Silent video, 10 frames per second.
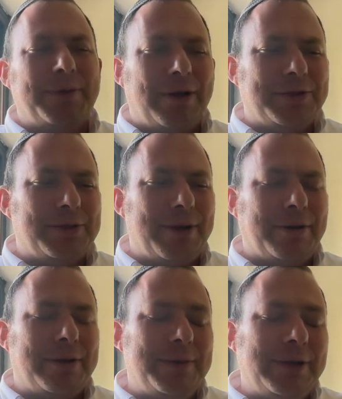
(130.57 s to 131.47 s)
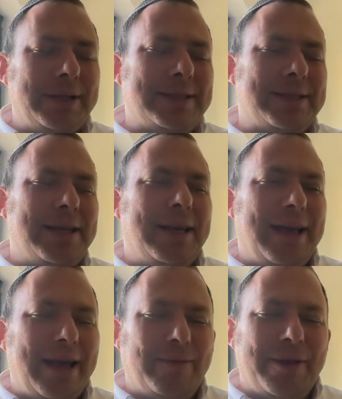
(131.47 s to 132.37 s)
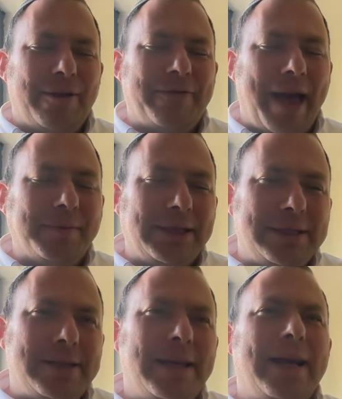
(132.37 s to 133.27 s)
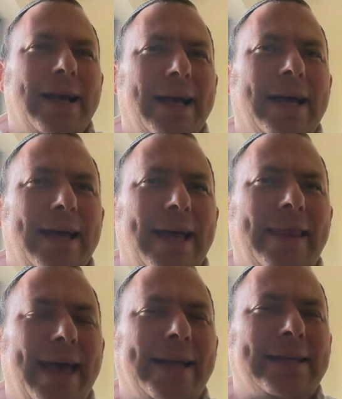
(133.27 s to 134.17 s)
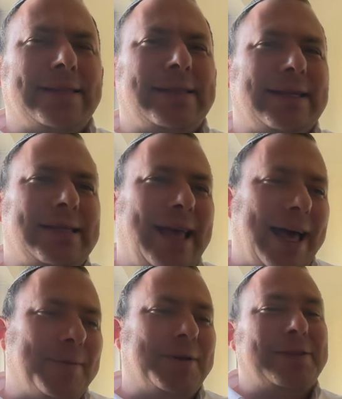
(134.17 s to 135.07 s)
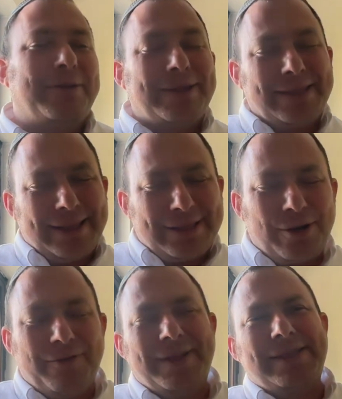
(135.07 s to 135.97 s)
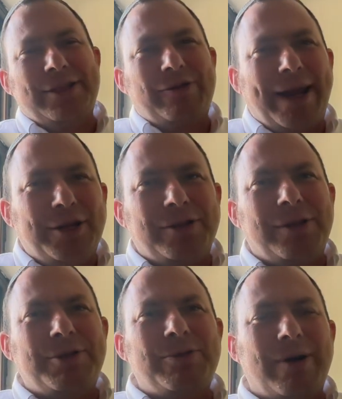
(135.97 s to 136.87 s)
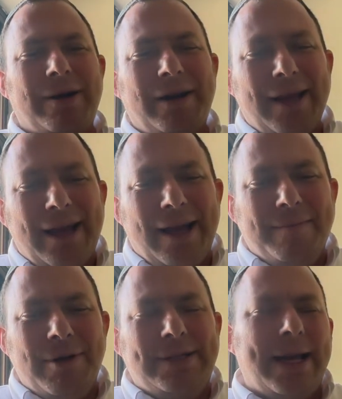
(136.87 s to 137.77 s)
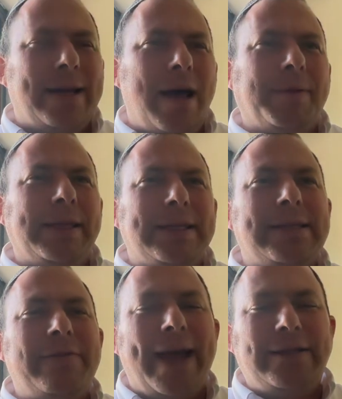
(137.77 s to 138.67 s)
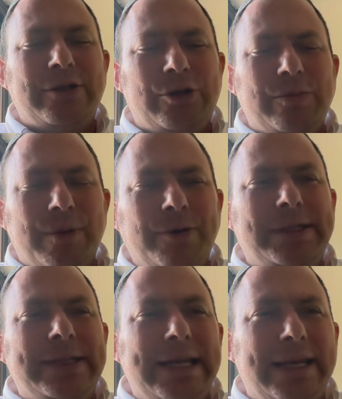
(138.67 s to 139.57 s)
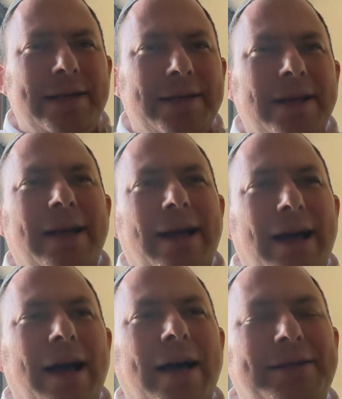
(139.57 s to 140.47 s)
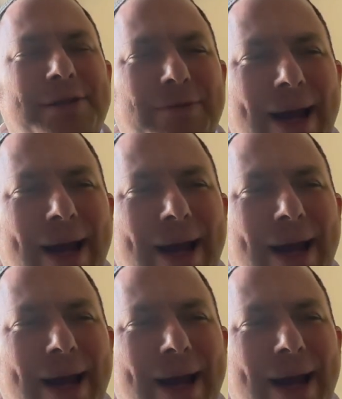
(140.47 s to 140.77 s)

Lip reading: but also with our communities and with our families. And that it's the animals, or it's the servants, the strangers, those who are most economically disadvantaged, who most need us to